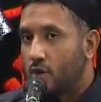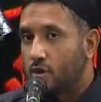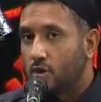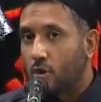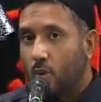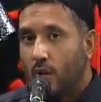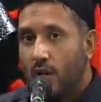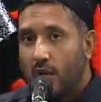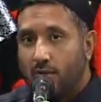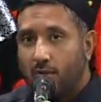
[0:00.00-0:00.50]

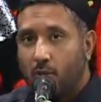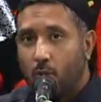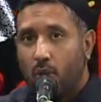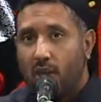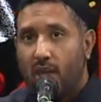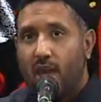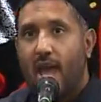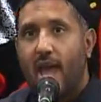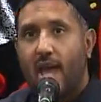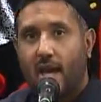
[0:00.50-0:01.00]
So whenever
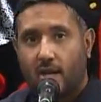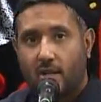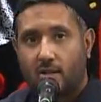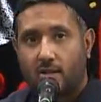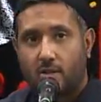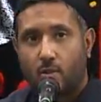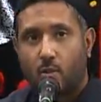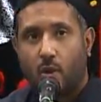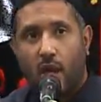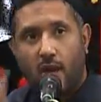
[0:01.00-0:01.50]
we
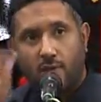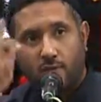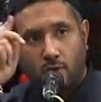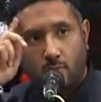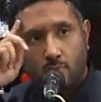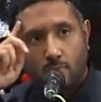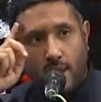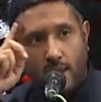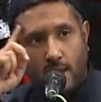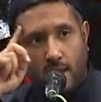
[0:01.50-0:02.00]
act, we have
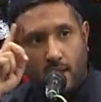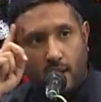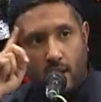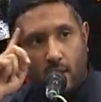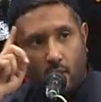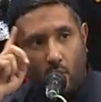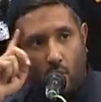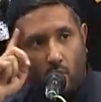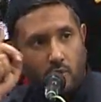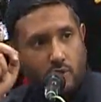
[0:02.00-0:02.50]
to make
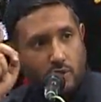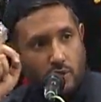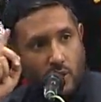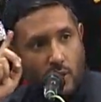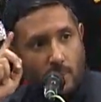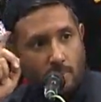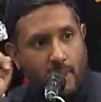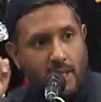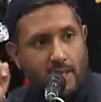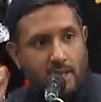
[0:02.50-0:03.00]
a note,
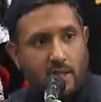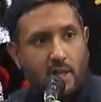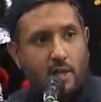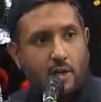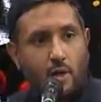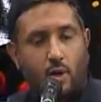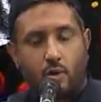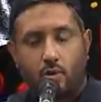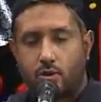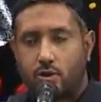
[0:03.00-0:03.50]
a mental
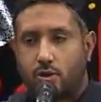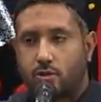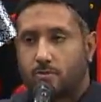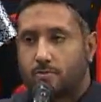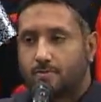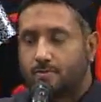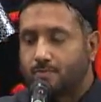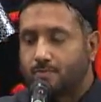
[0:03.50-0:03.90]
note,